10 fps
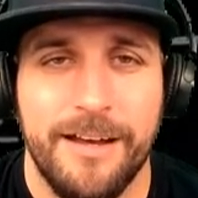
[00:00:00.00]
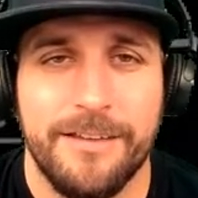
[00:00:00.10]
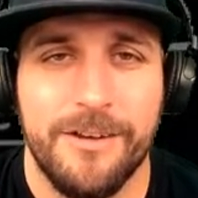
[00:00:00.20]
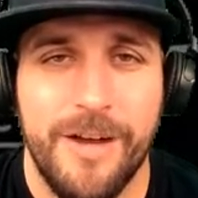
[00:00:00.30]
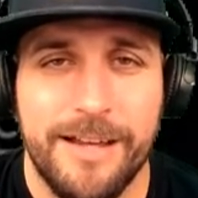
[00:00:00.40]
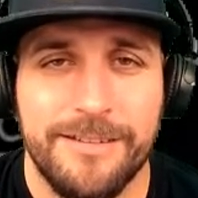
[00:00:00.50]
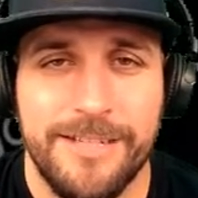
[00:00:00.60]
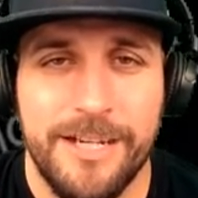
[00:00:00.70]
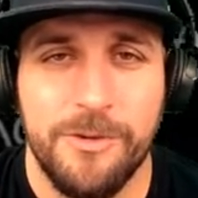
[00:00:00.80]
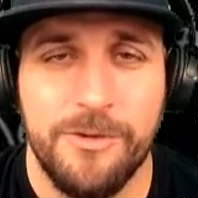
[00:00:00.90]
So x
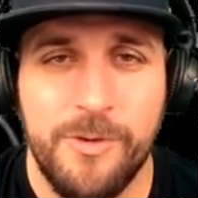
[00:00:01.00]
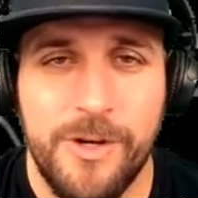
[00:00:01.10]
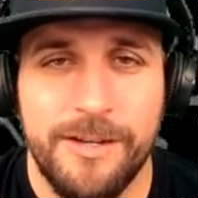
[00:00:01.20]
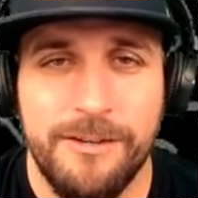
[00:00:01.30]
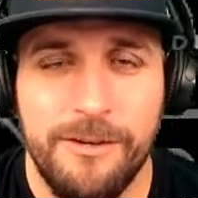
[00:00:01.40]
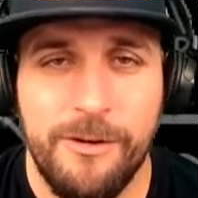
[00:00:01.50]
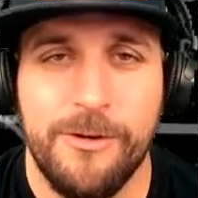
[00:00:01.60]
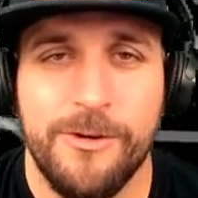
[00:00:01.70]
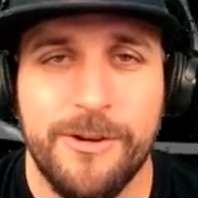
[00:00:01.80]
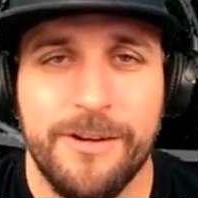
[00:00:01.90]
equals 1
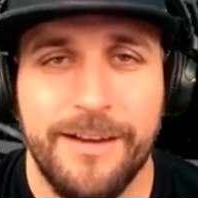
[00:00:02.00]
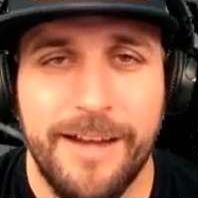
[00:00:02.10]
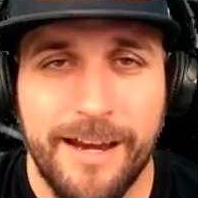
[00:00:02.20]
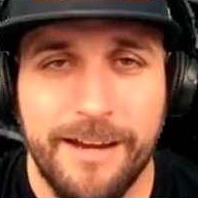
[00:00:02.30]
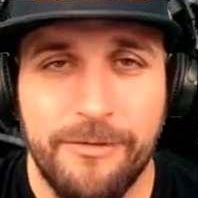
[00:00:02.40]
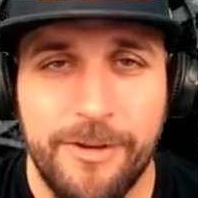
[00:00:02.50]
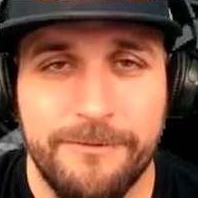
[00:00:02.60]
or negative 1.